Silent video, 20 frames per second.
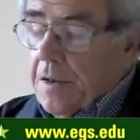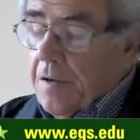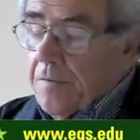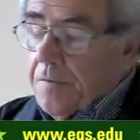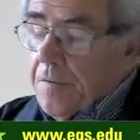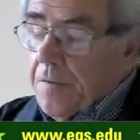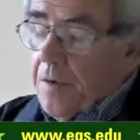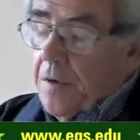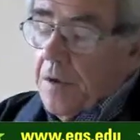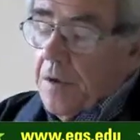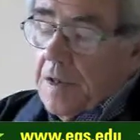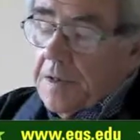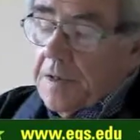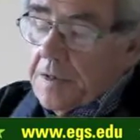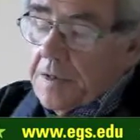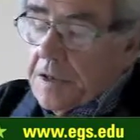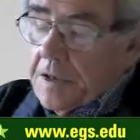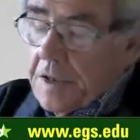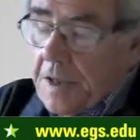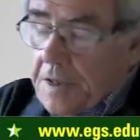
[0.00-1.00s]
of all
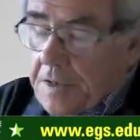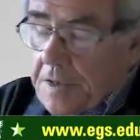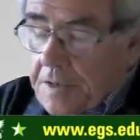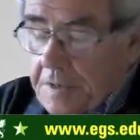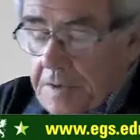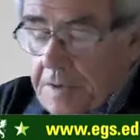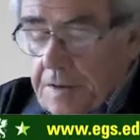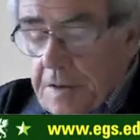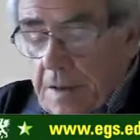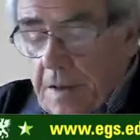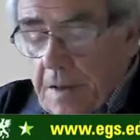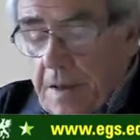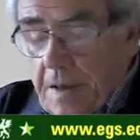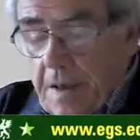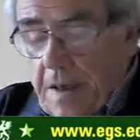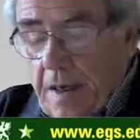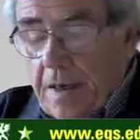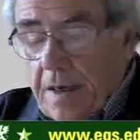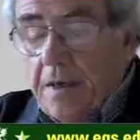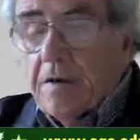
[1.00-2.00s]
exchanges
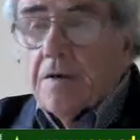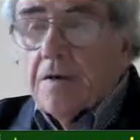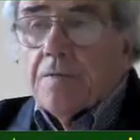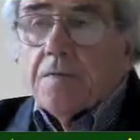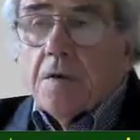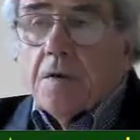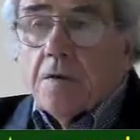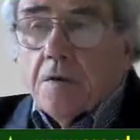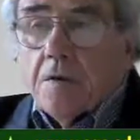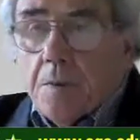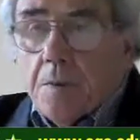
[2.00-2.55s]
and of all